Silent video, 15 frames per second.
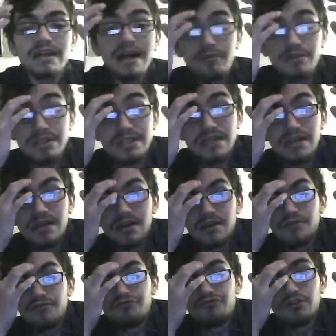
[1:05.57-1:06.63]
I was
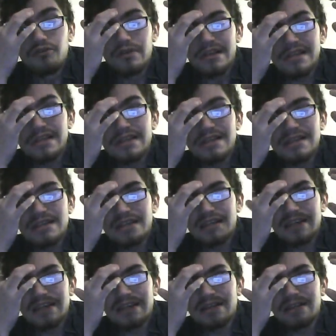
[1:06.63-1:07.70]
really
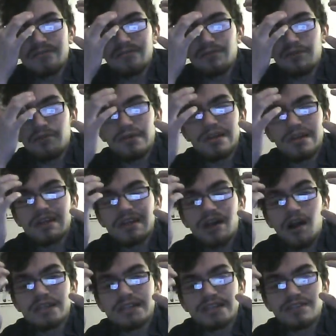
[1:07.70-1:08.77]

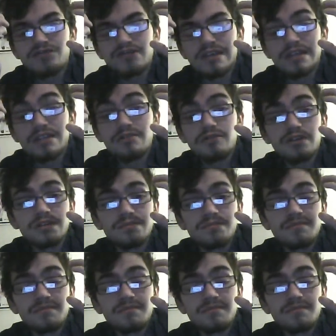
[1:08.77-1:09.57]
concentrated on